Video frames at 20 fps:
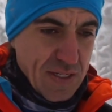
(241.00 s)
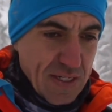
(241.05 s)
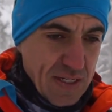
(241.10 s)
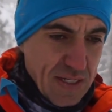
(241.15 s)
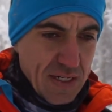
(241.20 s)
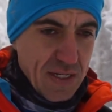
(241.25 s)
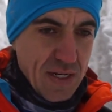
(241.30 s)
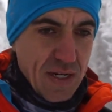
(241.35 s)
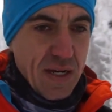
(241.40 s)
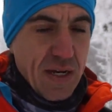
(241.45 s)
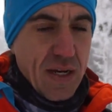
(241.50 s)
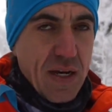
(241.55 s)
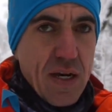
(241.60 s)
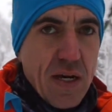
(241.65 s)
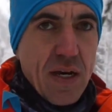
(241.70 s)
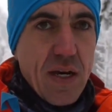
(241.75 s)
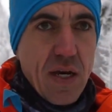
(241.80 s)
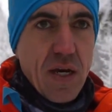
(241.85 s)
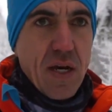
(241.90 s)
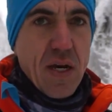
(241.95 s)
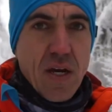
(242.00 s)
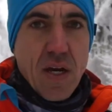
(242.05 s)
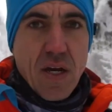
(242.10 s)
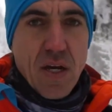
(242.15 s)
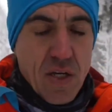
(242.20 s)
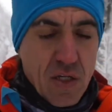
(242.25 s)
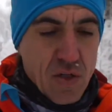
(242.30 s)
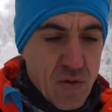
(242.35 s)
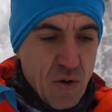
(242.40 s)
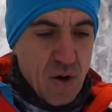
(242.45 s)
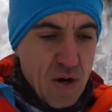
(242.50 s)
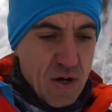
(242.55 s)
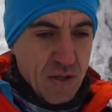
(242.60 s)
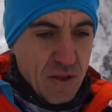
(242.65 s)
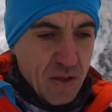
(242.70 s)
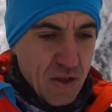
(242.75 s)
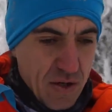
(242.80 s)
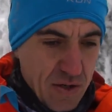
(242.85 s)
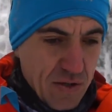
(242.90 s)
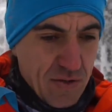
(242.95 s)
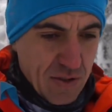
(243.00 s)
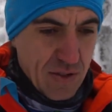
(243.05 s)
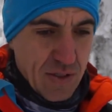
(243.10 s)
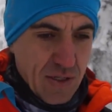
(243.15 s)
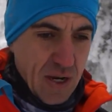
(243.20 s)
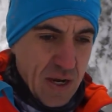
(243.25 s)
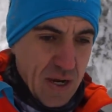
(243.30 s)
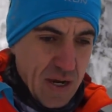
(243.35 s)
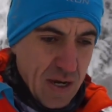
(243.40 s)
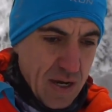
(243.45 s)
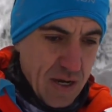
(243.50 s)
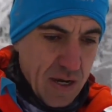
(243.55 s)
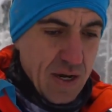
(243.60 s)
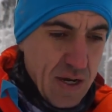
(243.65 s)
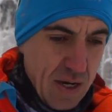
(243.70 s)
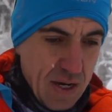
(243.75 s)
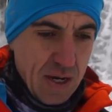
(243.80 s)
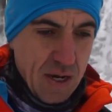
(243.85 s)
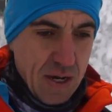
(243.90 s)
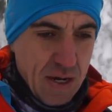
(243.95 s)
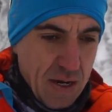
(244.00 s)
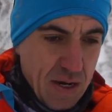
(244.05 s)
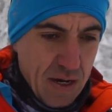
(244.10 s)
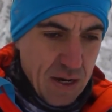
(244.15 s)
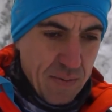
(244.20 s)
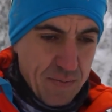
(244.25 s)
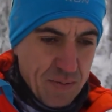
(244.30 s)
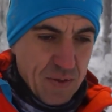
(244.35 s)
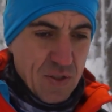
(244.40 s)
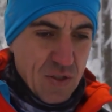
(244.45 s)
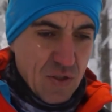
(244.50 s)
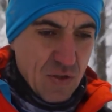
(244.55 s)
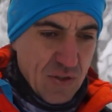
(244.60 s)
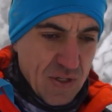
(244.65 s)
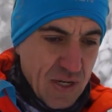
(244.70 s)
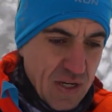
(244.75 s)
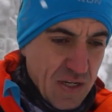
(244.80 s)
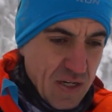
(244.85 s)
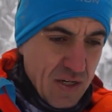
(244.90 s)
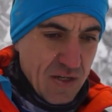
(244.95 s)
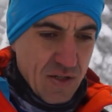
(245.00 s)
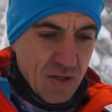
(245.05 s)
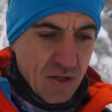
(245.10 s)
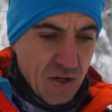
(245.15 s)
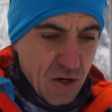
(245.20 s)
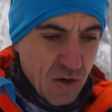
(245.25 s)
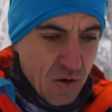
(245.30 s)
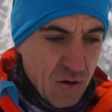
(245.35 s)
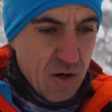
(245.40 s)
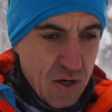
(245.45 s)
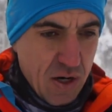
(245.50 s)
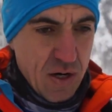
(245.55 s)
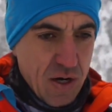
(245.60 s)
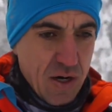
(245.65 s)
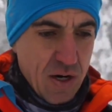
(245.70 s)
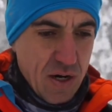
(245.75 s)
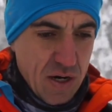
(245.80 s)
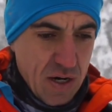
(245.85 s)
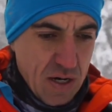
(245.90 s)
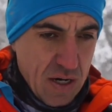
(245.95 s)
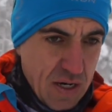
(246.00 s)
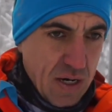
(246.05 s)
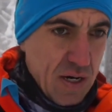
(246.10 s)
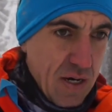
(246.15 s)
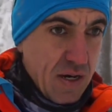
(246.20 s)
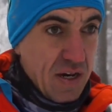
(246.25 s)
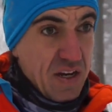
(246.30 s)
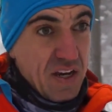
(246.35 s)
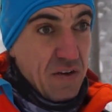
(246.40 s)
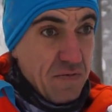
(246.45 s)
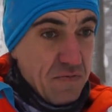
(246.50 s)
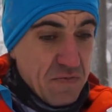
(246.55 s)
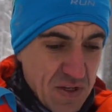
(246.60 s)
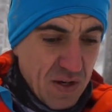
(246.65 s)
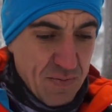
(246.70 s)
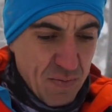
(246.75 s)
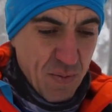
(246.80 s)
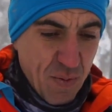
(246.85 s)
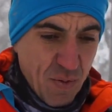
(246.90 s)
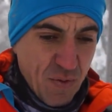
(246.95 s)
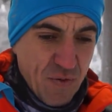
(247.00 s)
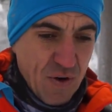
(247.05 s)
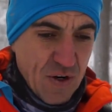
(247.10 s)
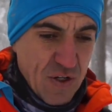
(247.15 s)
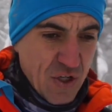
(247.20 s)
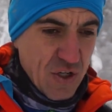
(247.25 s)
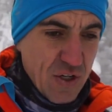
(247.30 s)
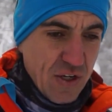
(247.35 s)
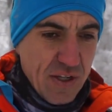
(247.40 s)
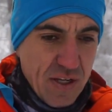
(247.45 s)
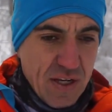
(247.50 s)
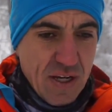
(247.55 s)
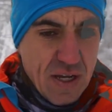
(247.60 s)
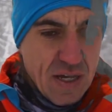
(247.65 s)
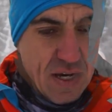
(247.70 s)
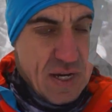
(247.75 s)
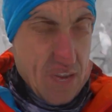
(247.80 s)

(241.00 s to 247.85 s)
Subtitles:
in triathlons up until 10 years ago, even semi-professionally.